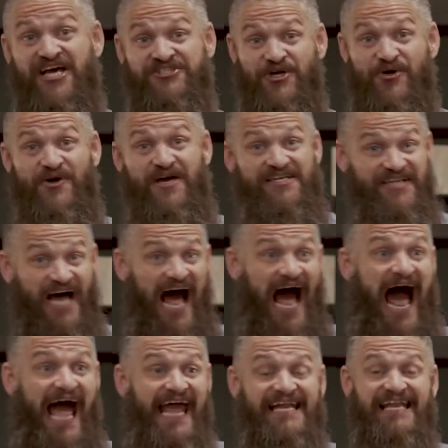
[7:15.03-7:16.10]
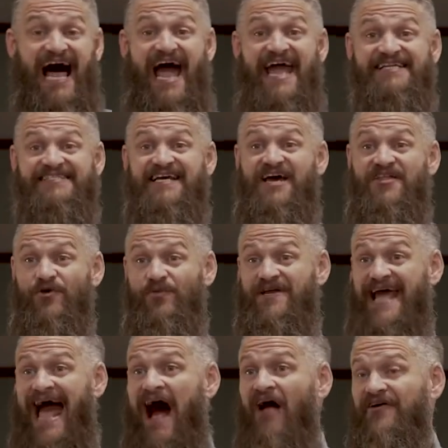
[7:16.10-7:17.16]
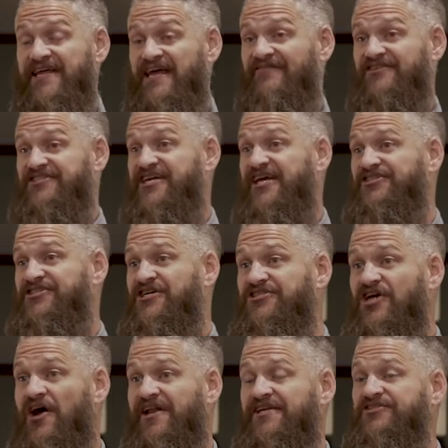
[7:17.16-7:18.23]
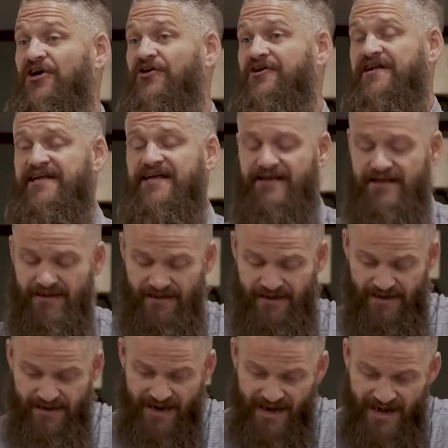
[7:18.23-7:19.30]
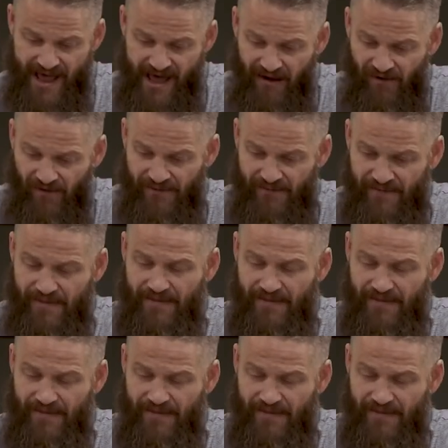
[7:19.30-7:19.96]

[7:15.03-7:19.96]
to highlight the reality of his teachings on eternity and hell.